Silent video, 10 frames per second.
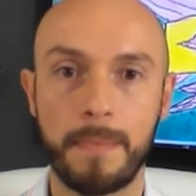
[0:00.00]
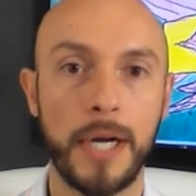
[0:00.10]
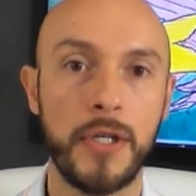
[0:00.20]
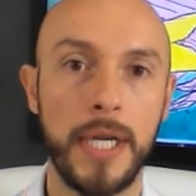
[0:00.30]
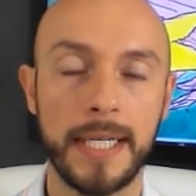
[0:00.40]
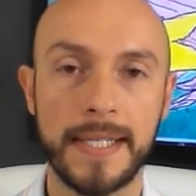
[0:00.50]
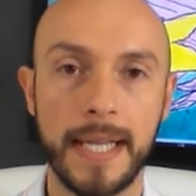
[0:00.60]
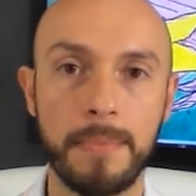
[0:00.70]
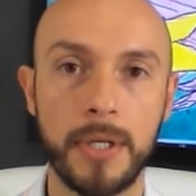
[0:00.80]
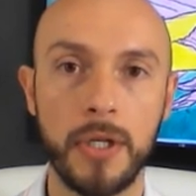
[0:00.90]
spreadsheet is
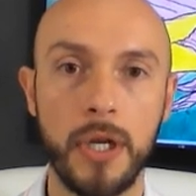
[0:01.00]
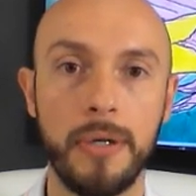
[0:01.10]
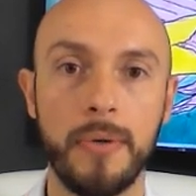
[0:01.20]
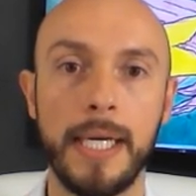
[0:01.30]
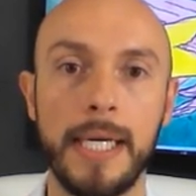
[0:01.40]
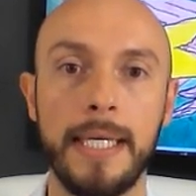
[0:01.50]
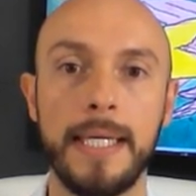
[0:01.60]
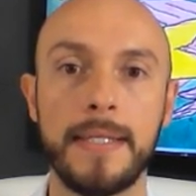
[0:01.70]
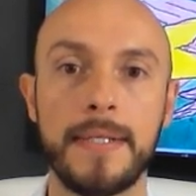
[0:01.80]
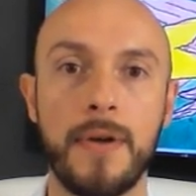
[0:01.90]
set up to do
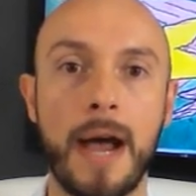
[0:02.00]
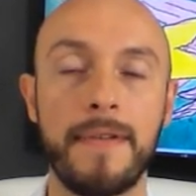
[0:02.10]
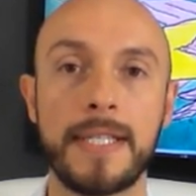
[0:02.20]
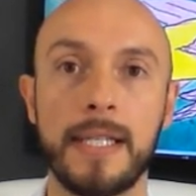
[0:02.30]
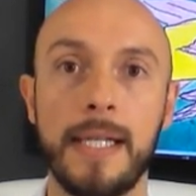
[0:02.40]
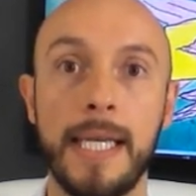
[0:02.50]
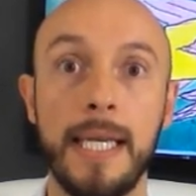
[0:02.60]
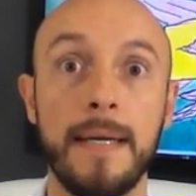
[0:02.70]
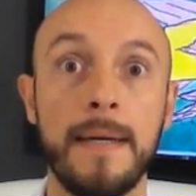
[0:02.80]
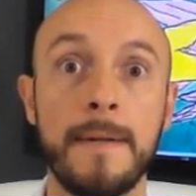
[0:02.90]
is to
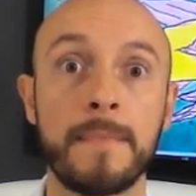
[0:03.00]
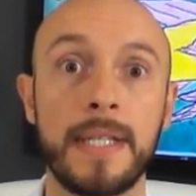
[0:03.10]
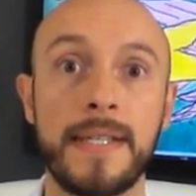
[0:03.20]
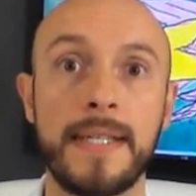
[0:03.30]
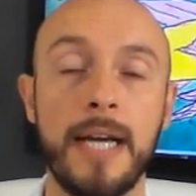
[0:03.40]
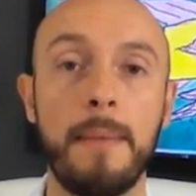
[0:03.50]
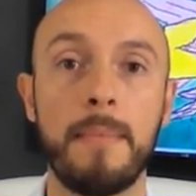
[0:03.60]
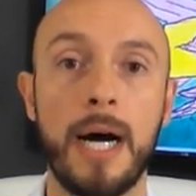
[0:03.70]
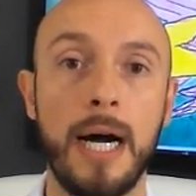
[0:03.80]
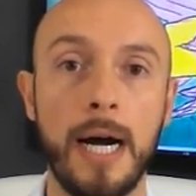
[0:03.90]
obviously
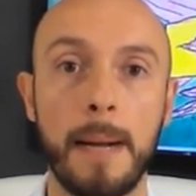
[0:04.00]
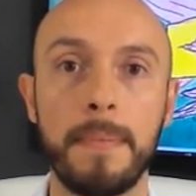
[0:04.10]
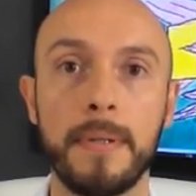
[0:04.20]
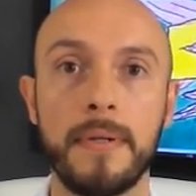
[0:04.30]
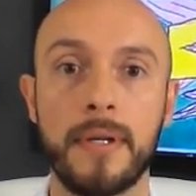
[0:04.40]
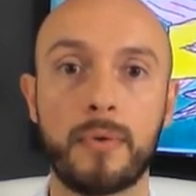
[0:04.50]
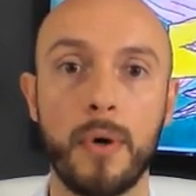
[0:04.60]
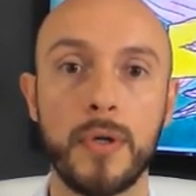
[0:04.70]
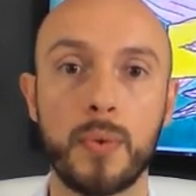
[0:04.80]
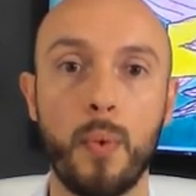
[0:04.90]
sum up the
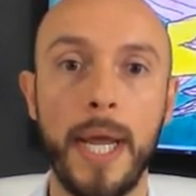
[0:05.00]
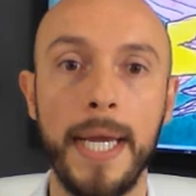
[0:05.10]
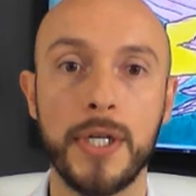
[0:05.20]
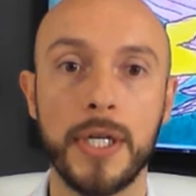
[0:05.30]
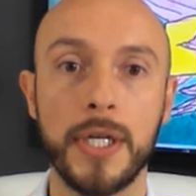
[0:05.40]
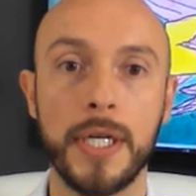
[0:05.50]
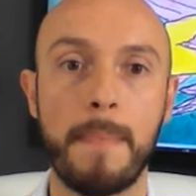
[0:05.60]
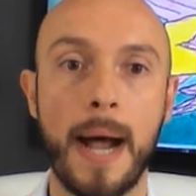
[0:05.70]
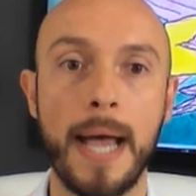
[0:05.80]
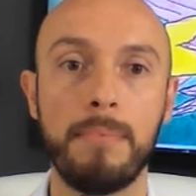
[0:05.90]
gross wages
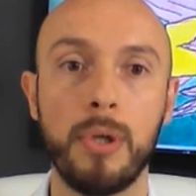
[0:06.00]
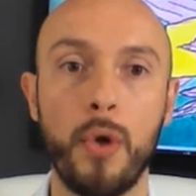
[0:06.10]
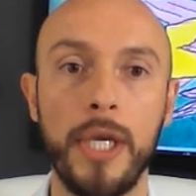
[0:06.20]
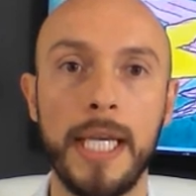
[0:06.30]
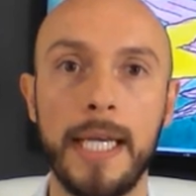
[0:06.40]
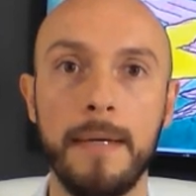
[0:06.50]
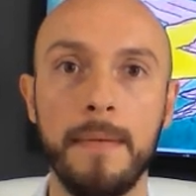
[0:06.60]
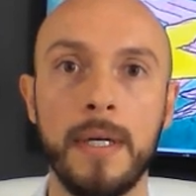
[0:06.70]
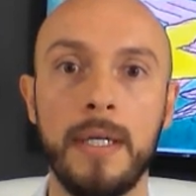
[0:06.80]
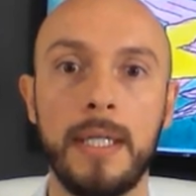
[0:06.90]
by
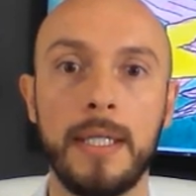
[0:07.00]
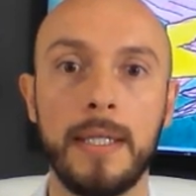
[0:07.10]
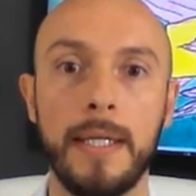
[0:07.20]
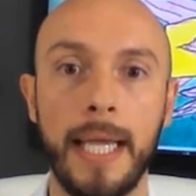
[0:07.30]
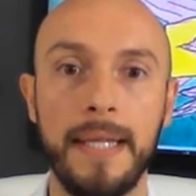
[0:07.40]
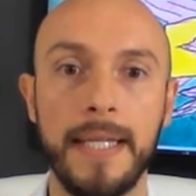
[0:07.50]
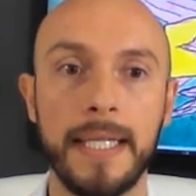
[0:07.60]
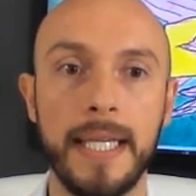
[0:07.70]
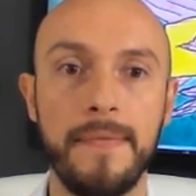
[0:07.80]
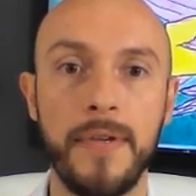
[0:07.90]
employee and
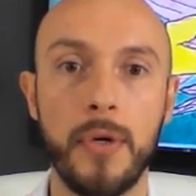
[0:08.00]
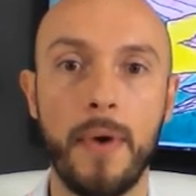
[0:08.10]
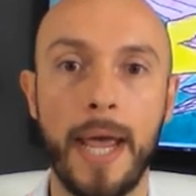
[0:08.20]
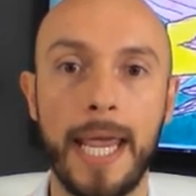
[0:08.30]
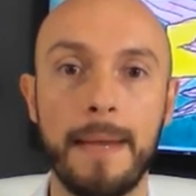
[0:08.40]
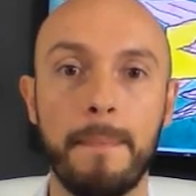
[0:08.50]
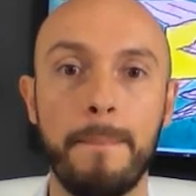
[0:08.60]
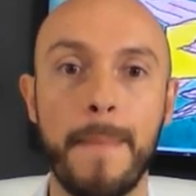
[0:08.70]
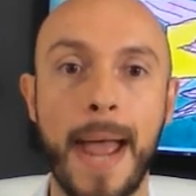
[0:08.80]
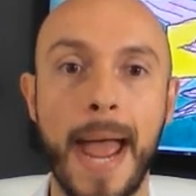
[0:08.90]
then give you a
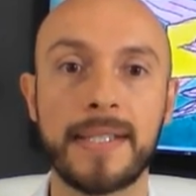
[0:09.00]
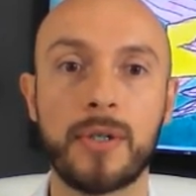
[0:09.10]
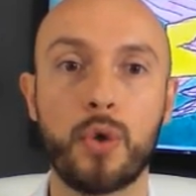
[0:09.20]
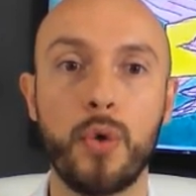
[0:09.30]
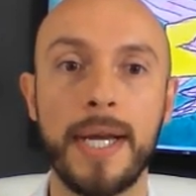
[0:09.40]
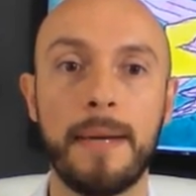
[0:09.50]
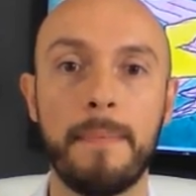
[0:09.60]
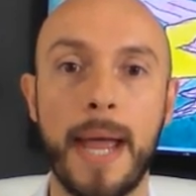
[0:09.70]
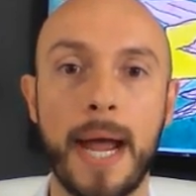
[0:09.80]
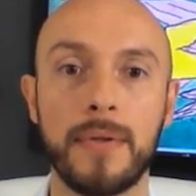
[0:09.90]
max credit
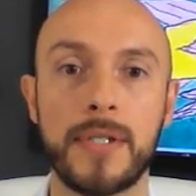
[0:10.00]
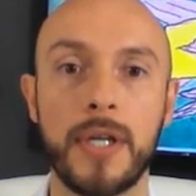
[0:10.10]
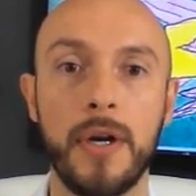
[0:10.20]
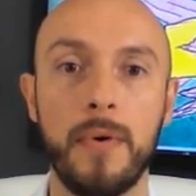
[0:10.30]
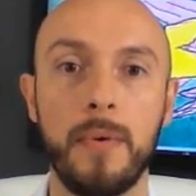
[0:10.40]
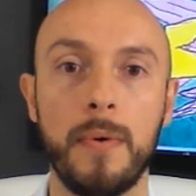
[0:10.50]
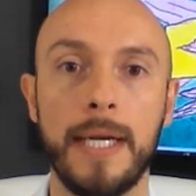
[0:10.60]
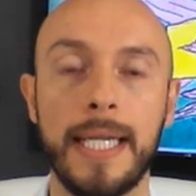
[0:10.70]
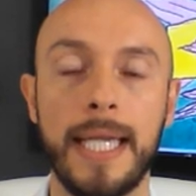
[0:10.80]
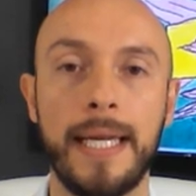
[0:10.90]
amount. So
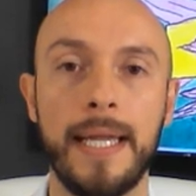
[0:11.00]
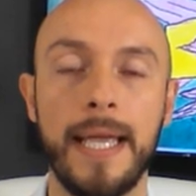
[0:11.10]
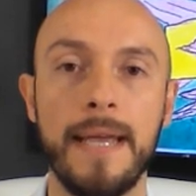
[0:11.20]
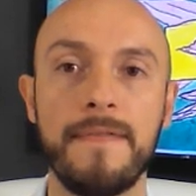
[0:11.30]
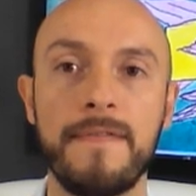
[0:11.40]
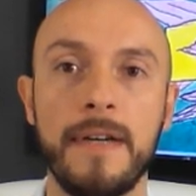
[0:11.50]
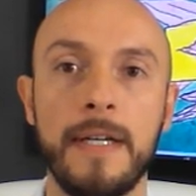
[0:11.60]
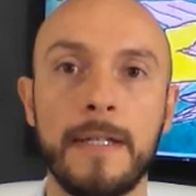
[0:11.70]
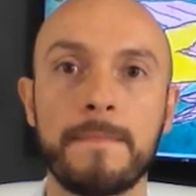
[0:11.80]
again, if